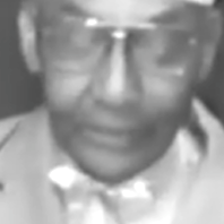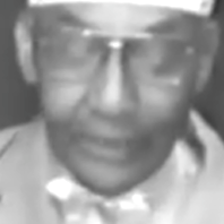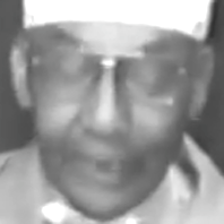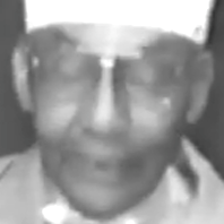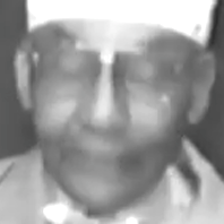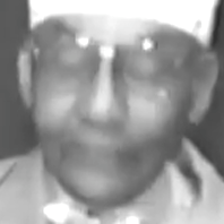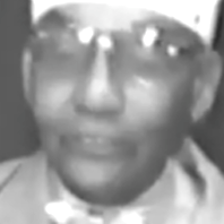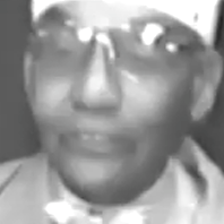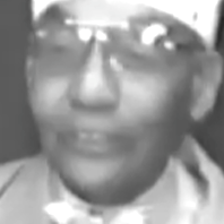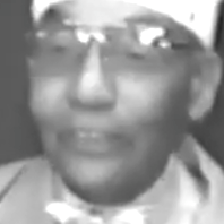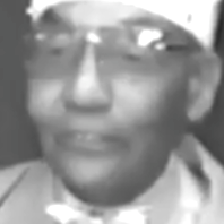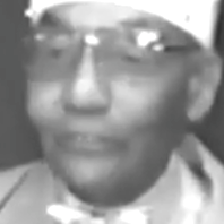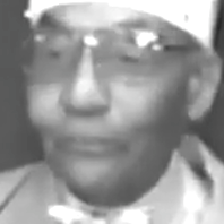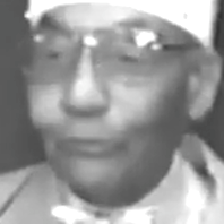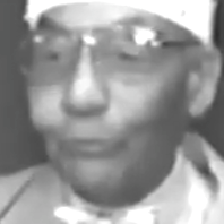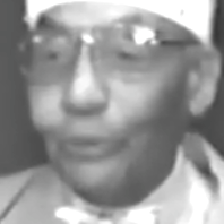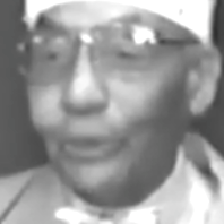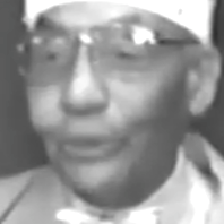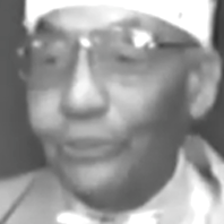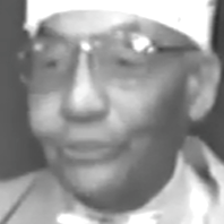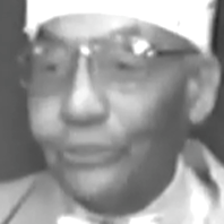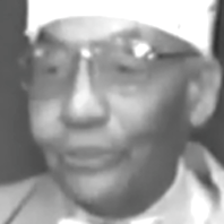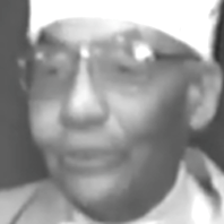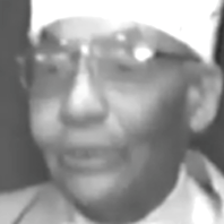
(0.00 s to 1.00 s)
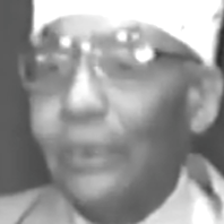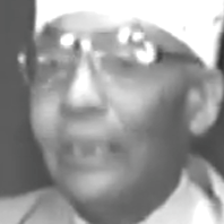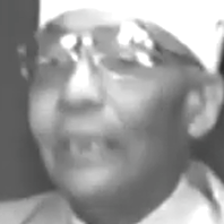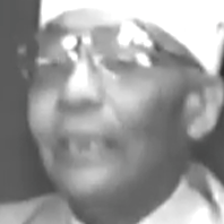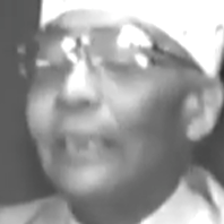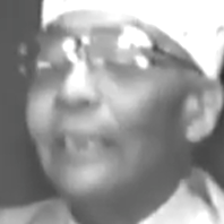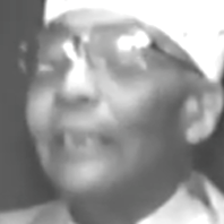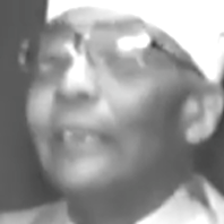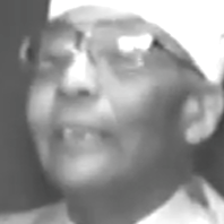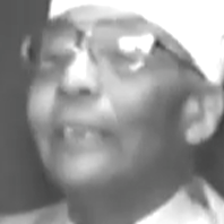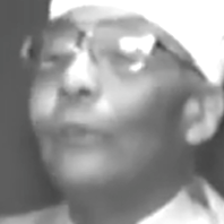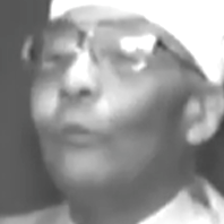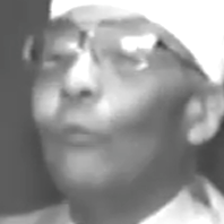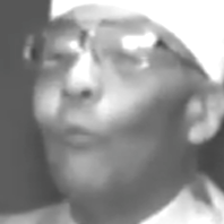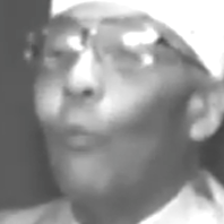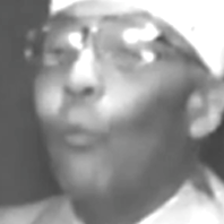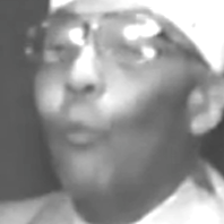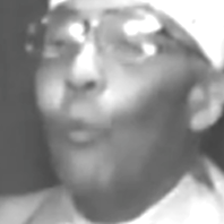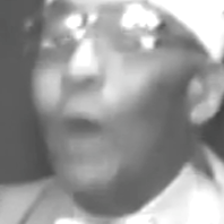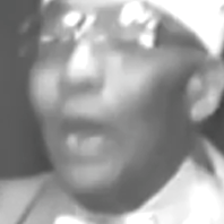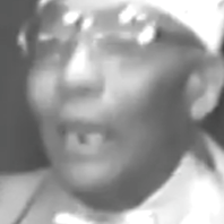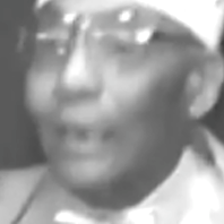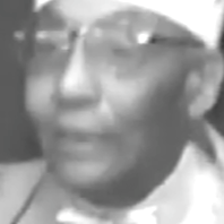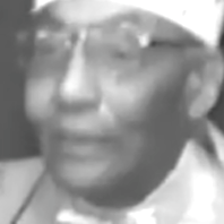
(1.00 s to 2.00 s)
asked this question, in
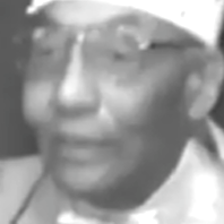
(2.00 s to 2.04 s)
what